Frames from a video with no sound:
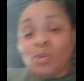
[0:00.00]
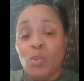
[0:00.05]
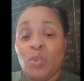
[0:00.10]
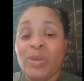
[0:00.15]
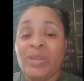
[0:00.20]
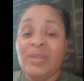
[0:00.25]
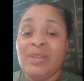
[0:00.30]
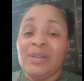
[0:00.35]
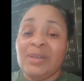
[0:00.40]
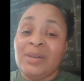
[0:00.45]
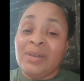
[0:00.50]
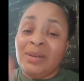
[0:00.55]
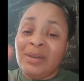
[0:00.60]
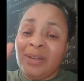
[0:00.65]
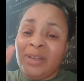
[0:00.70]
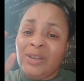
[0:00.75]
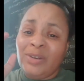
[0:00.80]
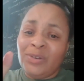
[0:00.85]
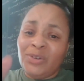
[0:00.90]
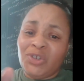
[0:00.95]
When the
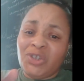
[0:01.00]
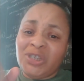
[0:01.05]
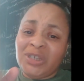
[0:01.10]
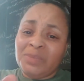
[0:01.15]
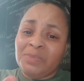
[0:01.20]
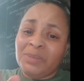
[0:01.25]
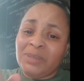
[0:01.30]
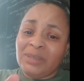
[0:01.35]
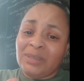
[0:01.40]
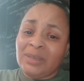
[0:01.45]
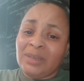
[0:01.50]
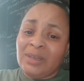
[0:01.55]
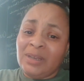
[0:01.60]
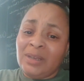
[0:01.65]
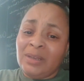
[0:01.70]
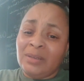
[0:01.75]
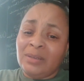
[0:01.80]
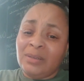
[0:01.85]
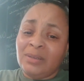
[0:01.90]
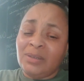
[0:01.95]
leadership
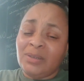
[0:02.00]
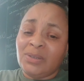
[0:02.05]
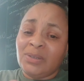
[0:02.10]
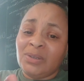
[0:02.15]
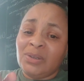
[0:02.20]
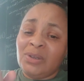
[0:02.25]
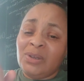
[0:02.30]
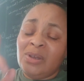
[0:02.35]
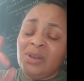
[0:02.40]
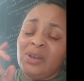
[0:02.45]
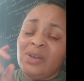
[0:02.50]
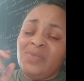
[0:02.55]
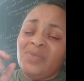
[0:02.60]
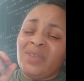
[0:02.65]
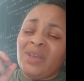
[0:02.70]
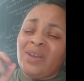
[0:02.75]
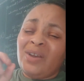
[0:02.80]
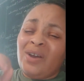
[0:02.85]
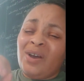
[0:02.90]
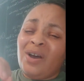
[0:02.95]
sins,
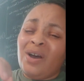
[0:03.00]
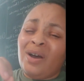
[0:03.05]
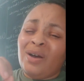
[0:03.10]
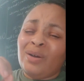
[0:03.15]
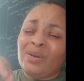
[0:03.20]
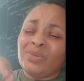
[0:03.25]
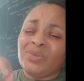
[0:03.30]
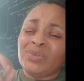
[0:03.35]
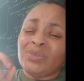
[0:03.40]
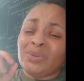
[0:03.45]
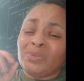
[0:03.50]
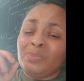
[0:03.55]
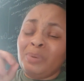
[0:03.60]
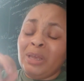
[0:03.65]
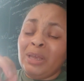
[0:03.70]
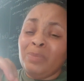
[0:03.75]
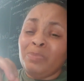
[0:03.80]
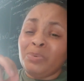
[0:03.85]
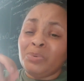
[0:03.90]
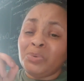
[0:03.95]
they cause the
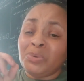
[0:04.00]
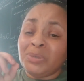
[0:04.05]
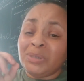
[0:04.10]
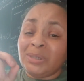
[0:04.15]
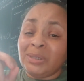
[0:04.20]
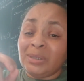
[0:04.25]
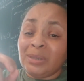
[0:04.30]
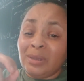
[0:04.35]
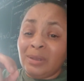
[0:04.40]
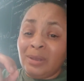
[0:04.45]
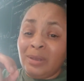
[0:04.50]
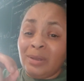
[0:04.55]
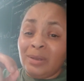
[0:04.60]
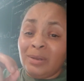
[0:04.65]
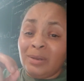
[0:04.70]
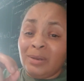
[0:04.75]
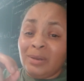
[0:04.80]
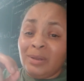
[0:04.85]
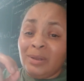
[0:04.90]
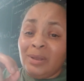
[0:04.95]
people to sin.
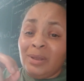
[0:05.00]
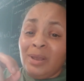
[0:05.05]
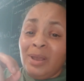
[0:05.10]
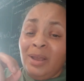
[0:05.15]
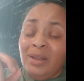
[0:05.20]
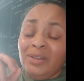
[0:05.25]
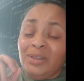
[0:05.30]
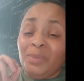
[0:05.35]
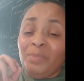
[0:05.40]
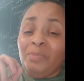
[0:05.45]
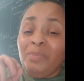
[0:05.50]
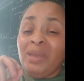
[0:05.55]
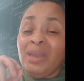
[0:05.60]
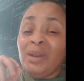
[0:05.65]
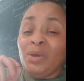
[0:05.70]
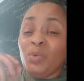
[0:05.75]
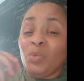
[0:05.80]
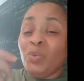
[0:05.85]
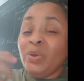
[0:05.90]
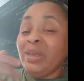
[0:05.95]
The
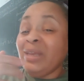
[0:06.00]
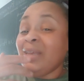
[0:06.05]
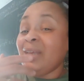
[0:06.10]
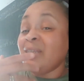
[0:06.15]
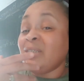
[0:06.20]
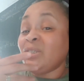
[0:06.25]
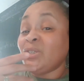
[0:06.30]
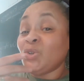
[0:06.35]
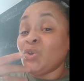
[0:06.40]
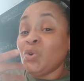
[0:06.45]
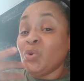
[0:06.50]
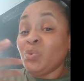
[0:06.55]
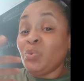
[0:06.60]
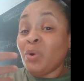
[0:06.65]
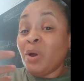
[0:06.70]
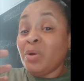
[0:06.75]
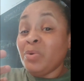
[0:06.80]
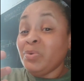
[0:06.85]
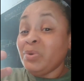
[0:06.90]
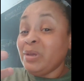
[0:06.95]
minute we get to
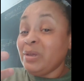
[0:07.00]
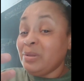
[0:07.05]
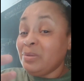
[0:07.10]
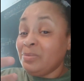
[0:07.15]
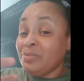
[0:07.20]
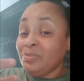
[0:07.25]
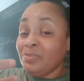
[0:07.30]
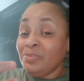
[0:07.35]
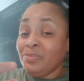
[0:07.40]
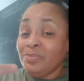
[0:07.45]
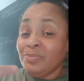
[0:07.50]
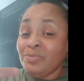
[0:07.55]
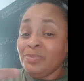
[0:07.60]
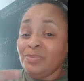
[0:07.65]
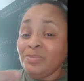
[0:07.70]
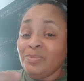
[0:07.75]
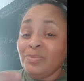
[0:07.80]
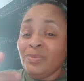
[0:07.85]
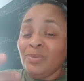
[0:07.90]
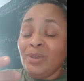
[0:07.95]
groaning,
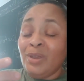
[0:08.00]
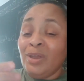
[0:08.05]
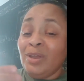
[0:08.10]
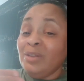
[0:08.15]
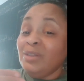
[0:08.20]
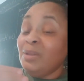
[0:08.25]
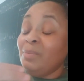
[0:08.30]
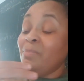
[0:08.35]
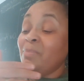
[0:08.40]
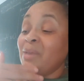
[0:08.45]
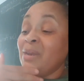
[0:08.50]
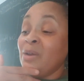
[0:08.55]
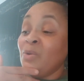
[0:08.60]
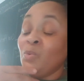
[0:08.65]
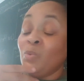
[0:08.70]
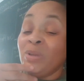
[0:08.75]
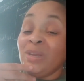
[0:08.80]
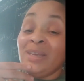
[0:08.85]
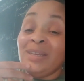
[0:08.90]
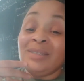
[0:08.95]
the minute
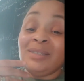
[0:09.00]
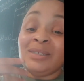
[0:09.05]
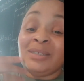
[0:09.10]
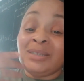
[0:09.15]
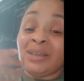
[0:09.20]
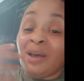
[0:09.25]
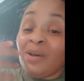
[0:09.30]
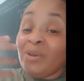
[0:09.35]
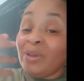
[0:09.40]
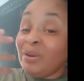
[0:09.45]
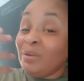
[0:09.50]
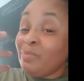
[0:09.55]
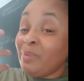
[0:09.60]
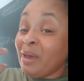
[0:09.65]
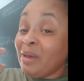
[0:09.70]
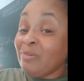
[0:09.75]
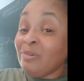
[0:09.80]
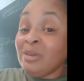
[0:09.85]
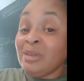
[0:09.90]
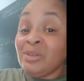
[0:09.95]
we get to talking
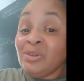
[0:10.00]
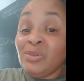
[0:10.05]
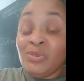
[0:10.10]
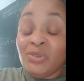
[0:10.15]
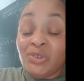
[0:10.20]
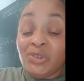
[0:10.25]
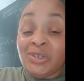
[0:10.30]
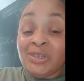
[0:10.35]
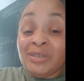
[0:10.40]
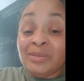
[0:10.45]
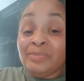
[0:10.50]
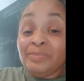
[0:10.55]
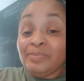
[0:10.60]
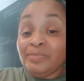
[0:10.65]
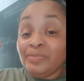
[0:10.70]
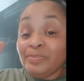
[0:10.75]
about leadership,